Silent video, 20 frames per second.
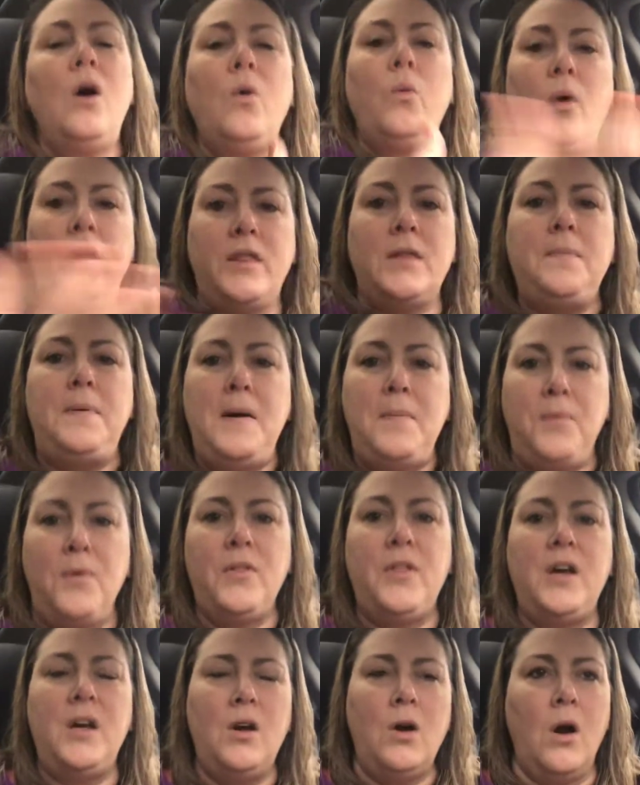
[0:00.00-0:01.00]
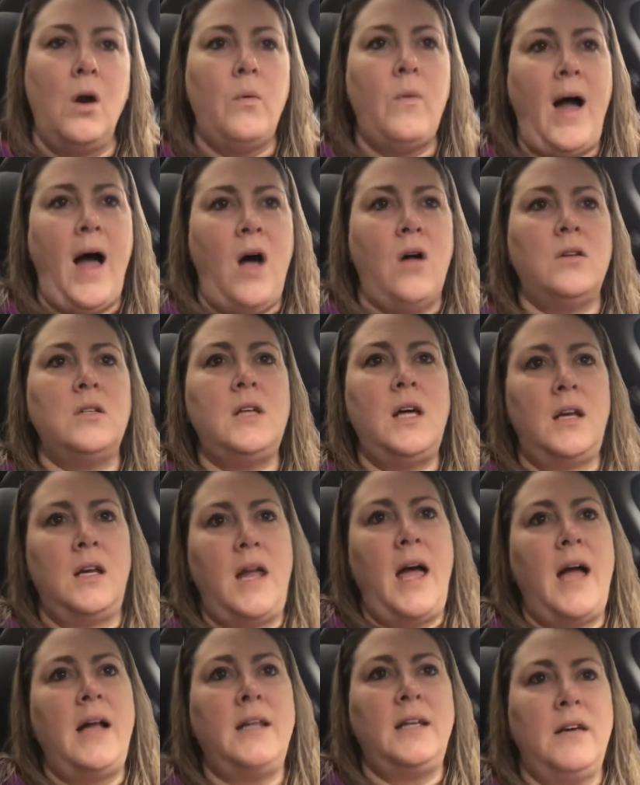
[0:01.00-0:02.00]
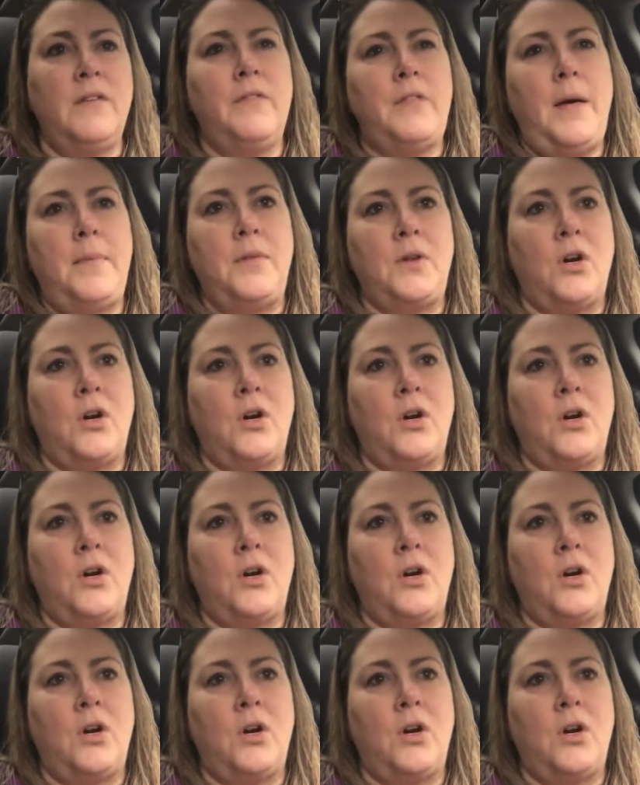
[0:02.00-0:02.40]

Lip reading: with the people that you're around, and give them